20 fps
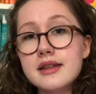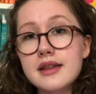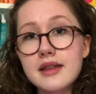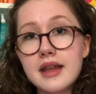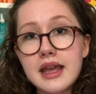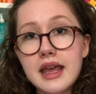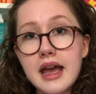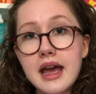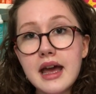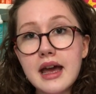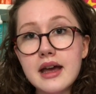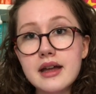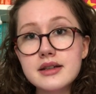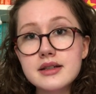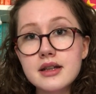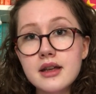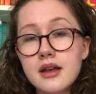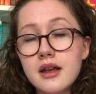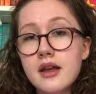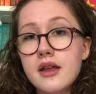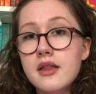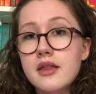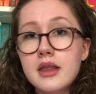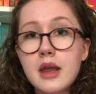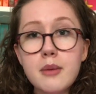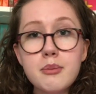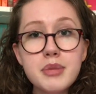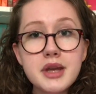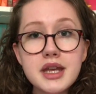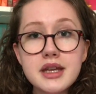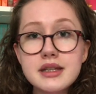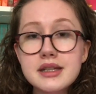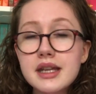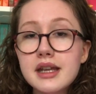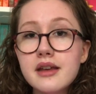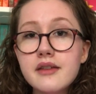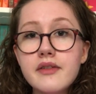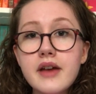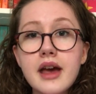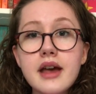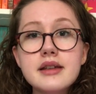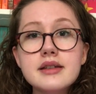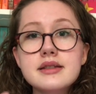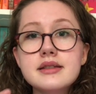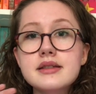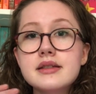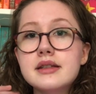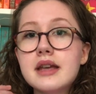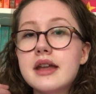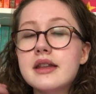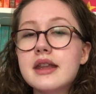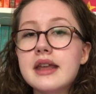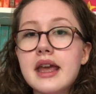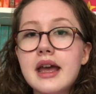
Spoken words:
and they had their PT vests, and they